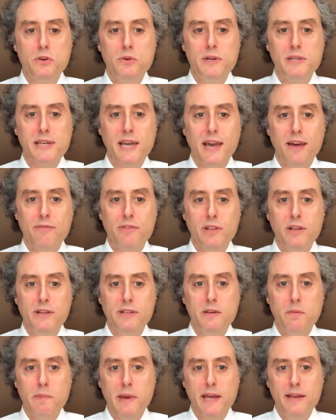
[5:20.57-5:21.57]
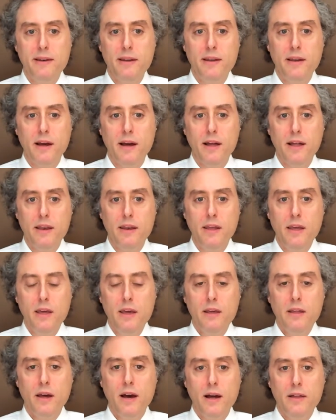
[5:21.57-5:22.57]
is heavily dependent on
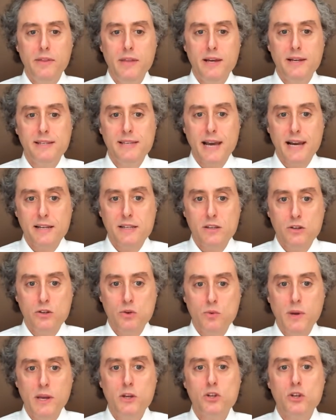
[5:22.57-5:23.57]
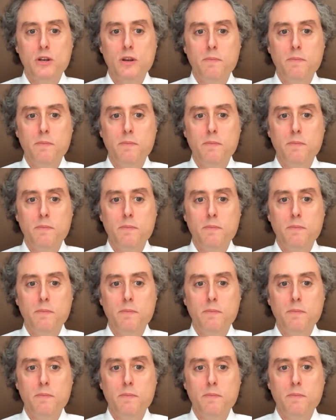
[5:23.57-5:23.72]
the exact situation,